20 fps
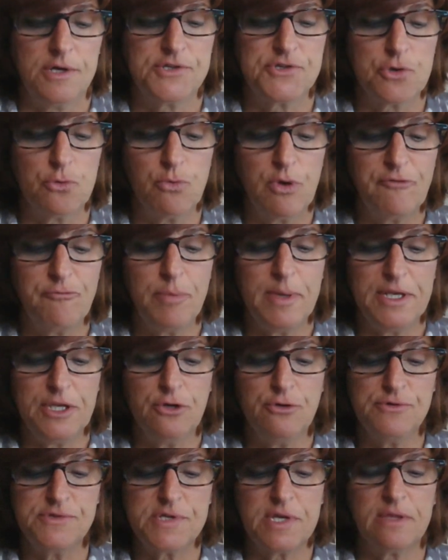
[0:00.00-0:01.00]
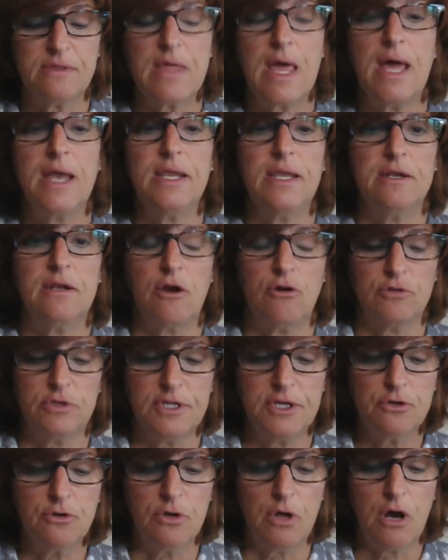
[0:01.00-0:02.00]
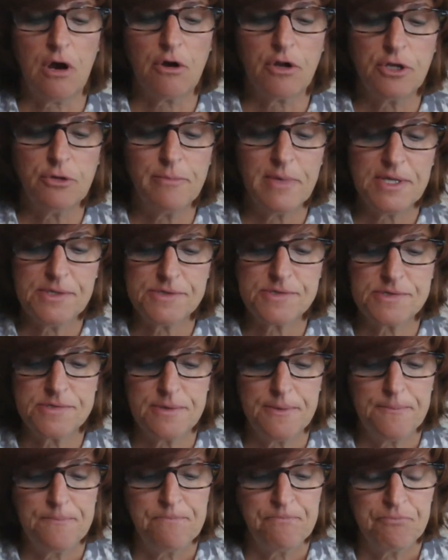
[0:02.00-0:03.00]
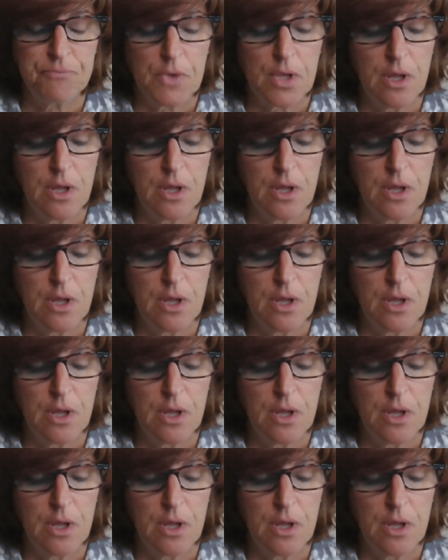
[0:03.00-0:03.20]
So we've been using that in our legal arguments.